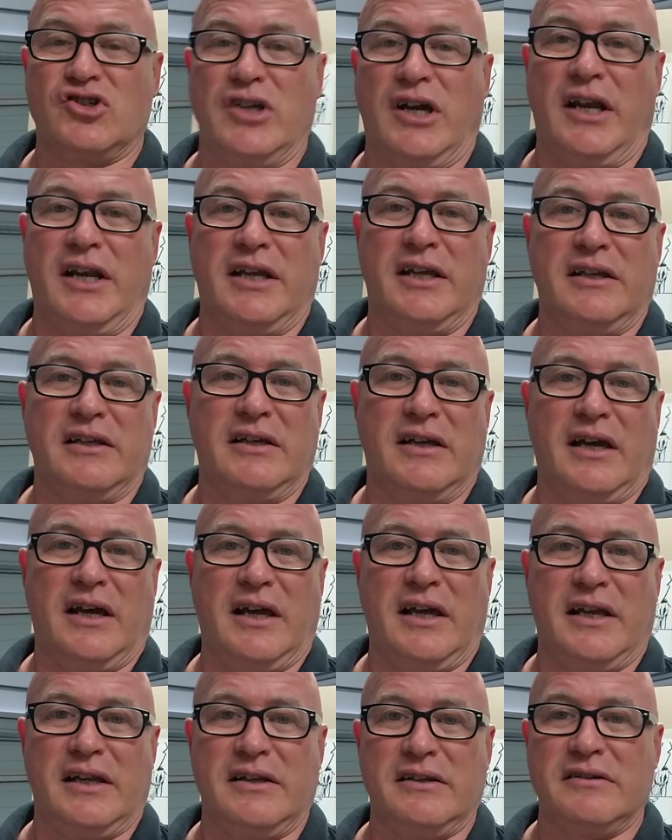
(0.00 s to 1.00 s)
chatting,
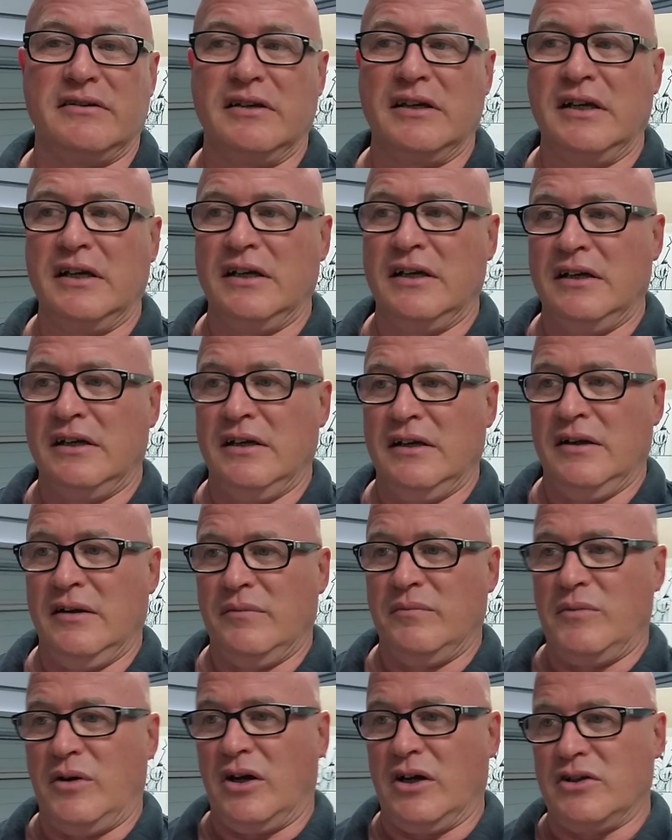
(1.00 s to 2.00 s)
and
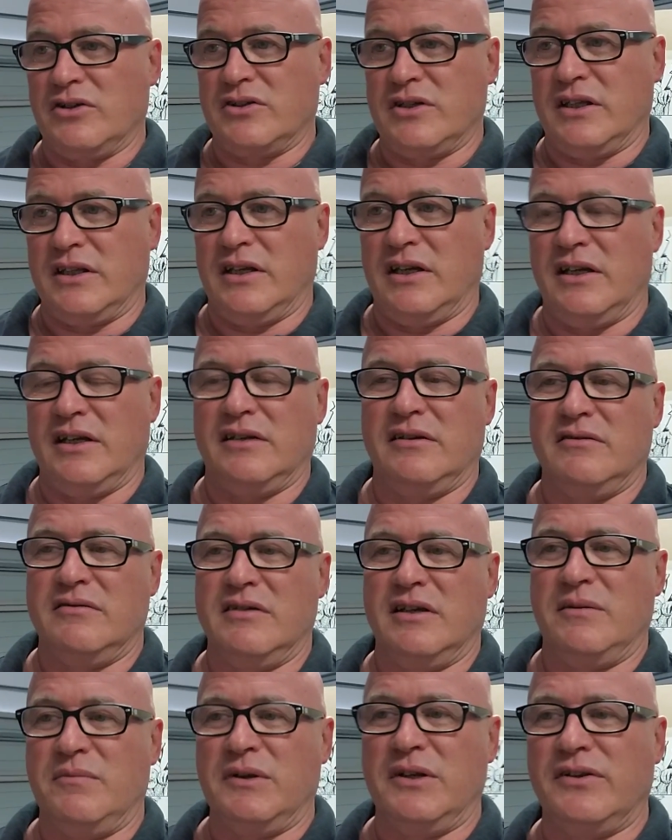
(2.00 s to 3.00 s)
Michael said that
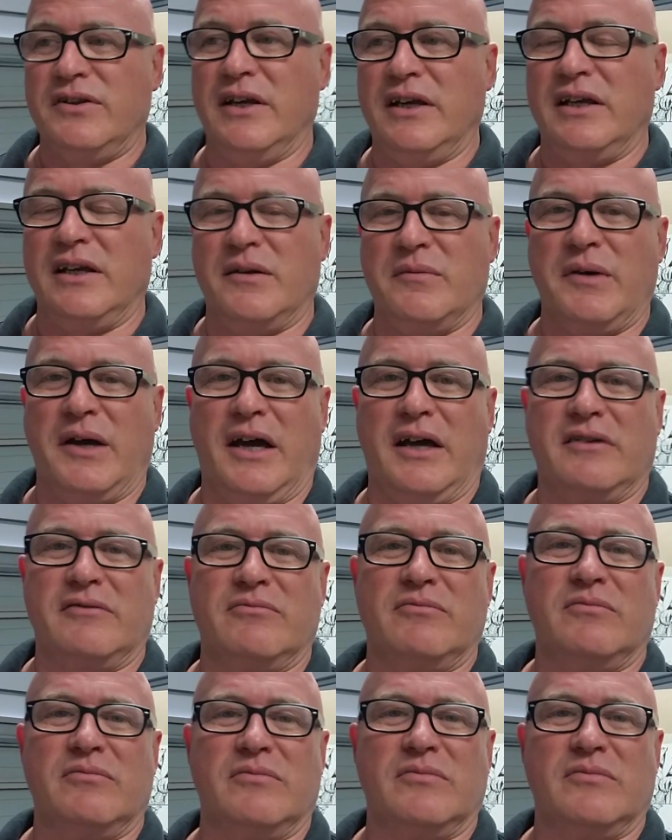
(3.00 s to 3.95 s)
he'd been thinking about,